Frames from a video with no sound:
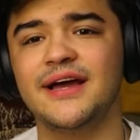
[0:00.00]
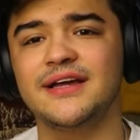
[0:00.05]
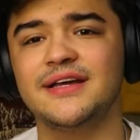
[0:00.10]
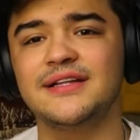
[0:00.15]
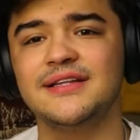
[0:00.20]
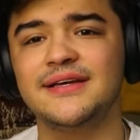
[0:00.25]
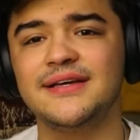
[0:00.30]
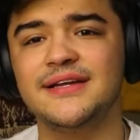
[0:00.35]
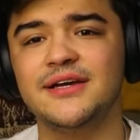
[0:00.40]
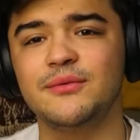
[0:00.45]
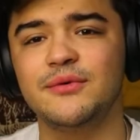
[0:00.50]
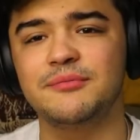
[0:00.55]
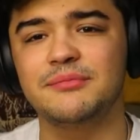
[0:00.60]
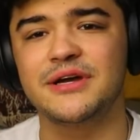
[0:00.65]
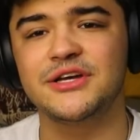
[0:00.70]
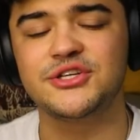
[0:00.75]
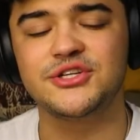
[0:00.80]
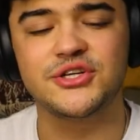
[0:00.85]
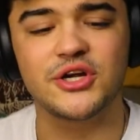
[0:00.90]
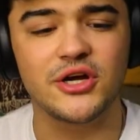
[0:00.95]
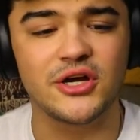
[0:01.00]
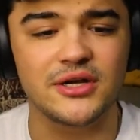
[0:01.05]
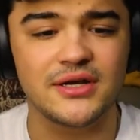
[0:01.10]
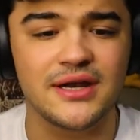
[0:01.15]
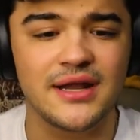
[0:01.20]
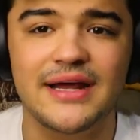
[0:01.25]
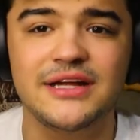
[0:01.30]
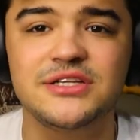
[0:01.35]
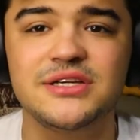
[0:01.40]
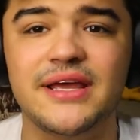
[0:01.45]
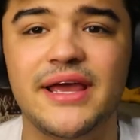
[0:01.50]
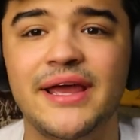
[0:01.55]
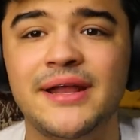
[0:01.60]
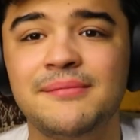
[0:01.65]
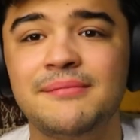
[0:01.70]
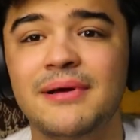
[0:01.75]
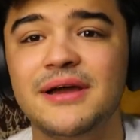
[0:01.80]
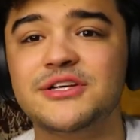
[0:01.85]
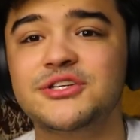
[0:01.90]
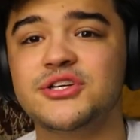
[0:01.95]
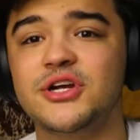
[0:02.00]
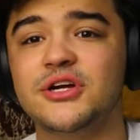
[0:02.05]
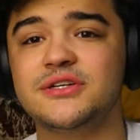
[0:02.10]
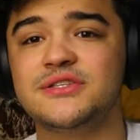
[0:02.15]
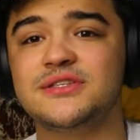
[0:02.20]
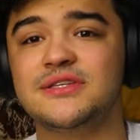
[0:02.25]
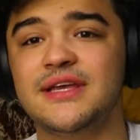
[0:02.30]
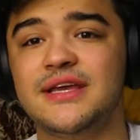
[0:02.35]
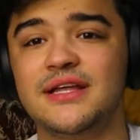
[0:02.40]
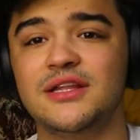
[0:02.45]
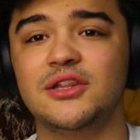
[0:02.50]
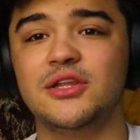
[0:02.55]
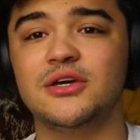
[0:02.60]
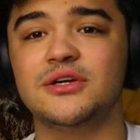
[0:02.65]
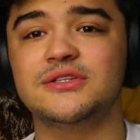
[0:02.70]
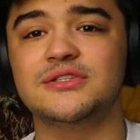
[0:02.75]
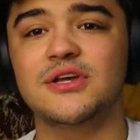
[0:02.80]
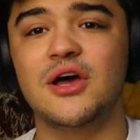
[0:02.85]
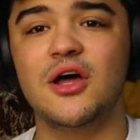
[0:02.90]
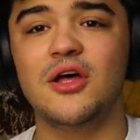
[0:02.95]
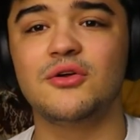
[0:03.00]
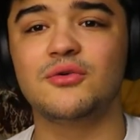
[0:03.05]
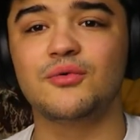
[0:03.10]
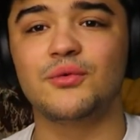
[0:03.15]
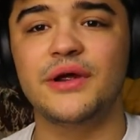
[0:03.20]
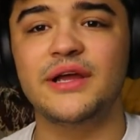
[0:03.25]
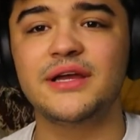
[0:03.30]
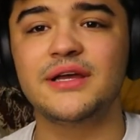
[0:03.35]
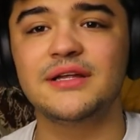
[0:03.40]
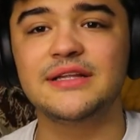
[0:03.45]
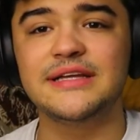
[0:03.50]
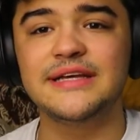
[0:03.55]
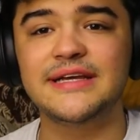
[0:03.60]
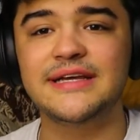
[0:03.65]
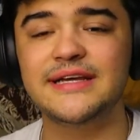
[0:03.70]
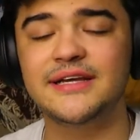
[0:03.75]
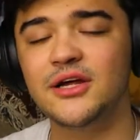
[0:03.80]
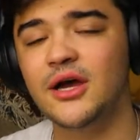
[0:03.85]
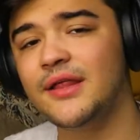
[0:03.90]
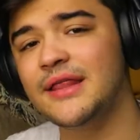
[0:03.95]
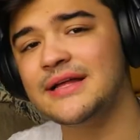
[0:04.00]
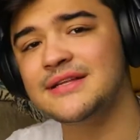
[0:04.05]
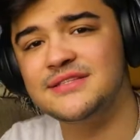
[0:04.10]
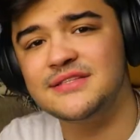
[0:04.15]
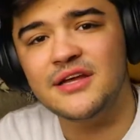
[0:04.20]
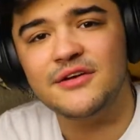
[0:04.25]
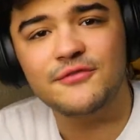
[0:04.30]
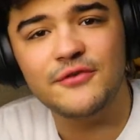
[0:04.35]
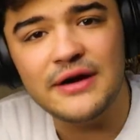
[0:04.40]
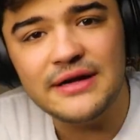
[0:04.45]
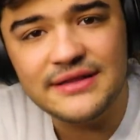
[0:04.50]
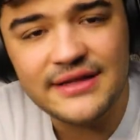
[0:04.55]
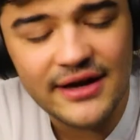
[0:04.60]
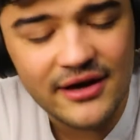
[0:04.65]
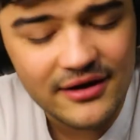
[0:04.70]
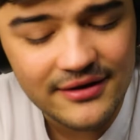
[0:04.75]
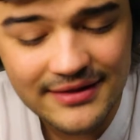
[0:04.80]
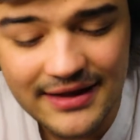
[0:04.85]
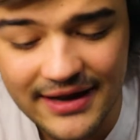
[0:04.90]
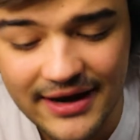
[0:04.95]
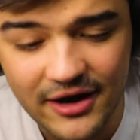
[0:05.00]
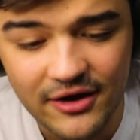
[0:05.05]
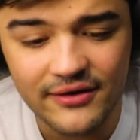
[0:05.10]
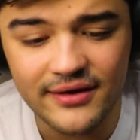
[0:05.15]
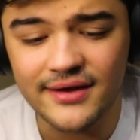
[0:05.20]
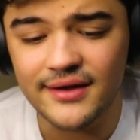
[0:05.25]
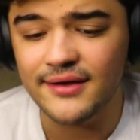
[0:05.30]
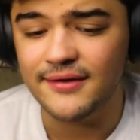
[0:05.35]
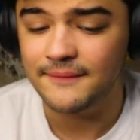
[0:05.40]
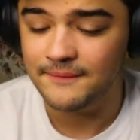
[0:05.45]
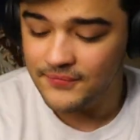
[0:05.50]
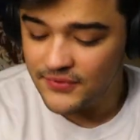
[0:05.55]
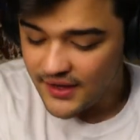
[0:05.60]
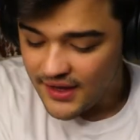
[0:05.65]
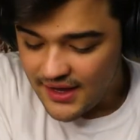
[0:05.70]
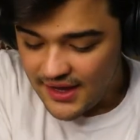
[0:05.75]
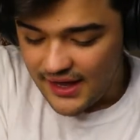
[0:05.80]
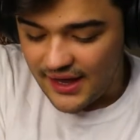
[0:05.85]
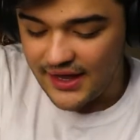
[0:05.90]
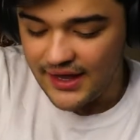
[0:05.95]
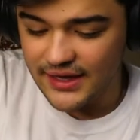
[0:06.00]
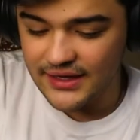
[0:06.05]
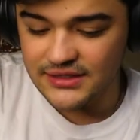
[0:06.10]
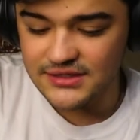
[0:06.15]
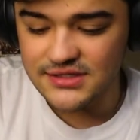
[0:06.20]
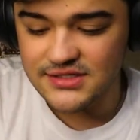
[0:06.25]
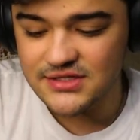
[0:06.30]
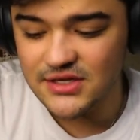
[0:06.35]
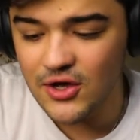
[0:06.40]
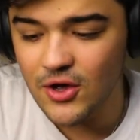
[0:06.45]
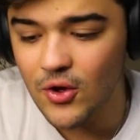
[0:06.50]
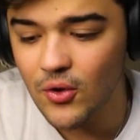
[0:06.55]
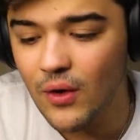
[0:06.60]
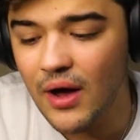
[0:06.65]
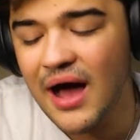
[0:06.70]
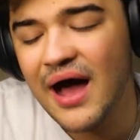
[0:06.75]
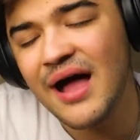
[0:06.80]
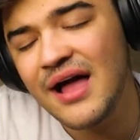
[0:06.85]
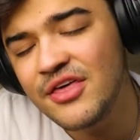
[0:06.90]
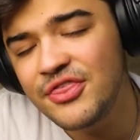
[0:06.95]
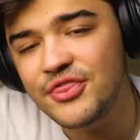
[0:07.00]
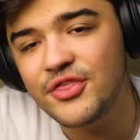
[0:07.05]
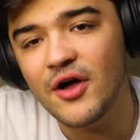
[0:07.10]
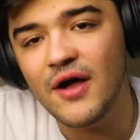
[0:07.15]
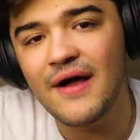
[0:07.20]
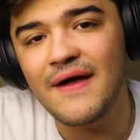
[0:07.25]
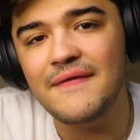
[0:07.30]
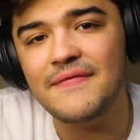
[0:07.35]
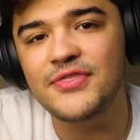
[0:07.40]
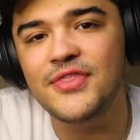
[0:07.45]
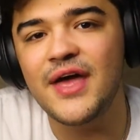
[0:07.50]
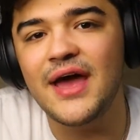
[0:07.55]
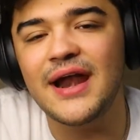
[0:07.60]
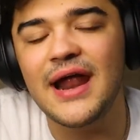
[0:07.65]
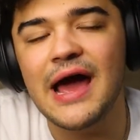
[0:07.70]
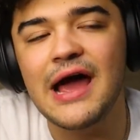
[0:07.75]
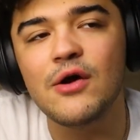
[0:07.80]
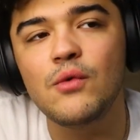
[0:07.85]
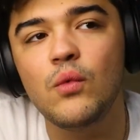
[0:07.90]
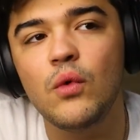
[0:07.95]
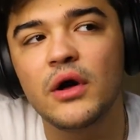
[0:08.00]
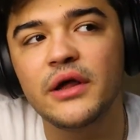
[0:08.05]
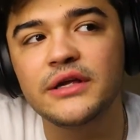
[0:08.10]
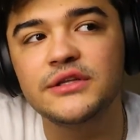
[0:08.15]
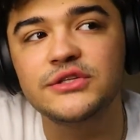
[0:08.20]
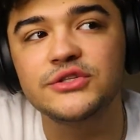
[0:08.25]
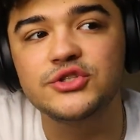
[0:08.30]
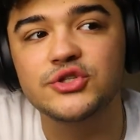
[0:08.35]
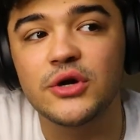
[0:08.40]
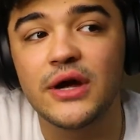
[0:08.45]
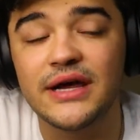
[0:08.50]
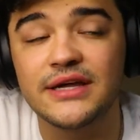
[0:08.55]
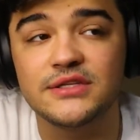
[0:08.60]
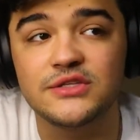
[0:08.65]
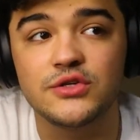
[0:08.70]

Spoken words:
I clean it with my shirt, and my shirt looks all wrinkly and all that stuff right there in that area. And so I thought that I wanted to try